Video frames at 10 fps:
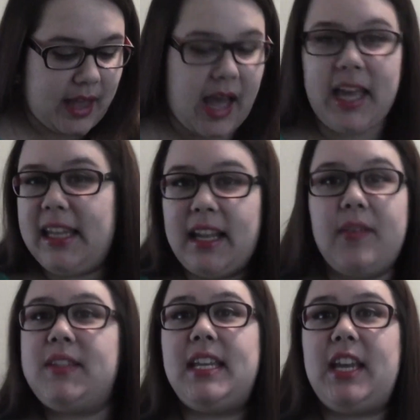I'd
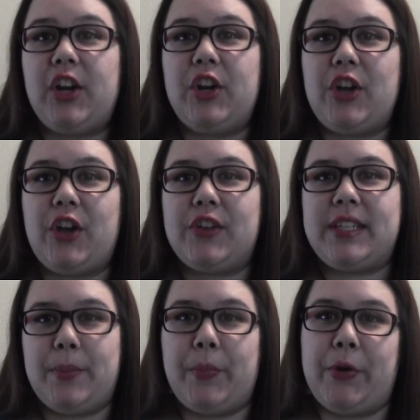love to hear y'all's
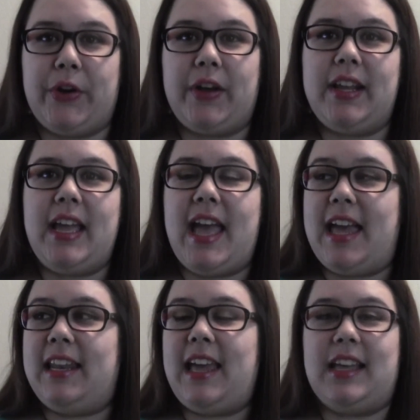input on it,
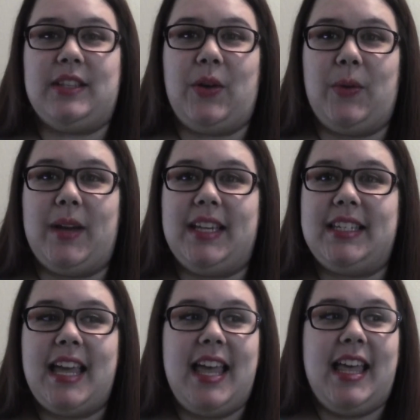and as
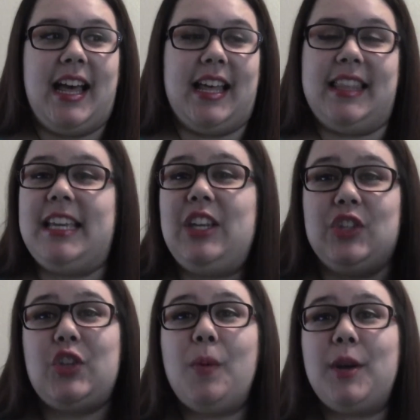always, thank you
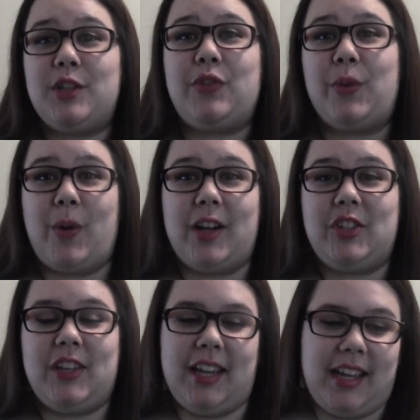so much for
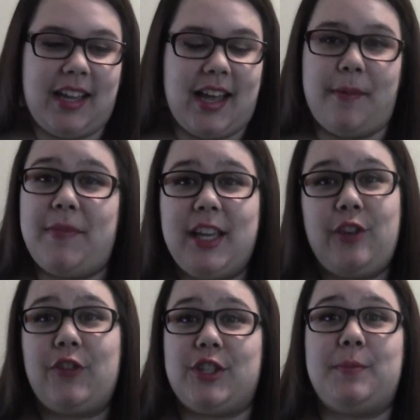watching. Thank
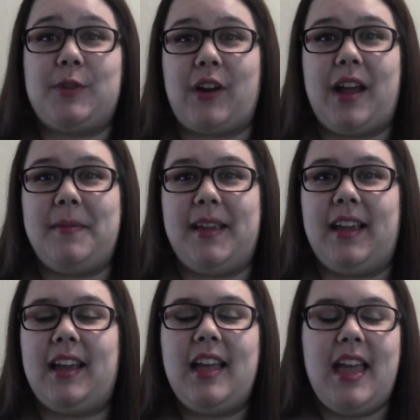you for
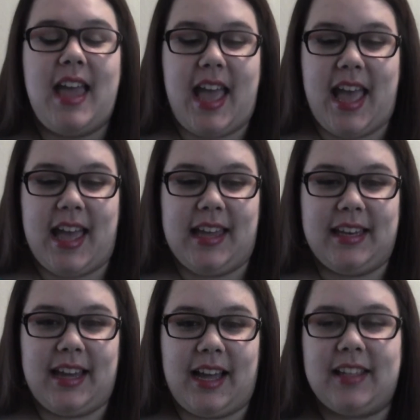subscribing,
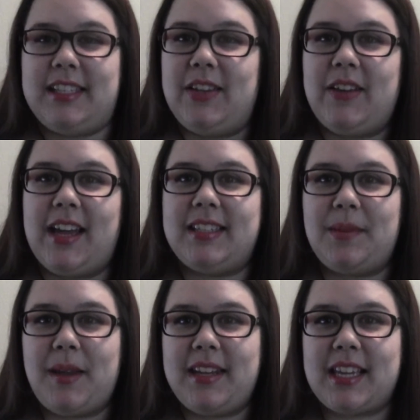and I'll see you guys
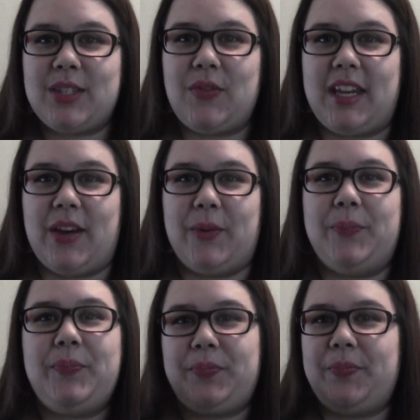in my next video.
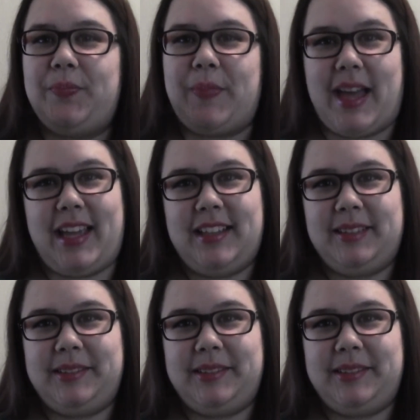Bye.